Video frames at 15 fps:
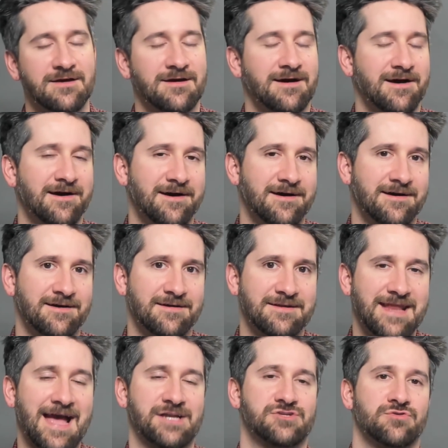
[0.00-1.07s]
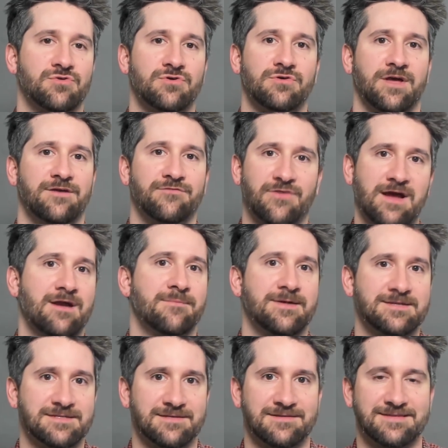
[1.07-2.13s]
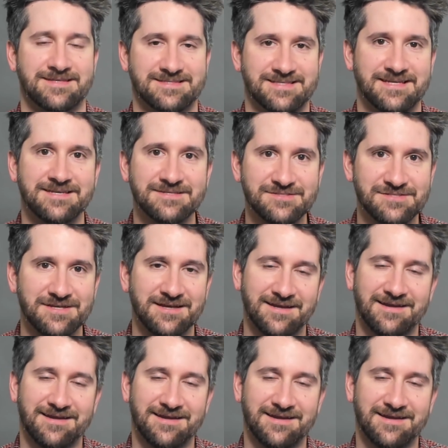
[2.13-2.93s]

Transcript: uh, natural environment this is.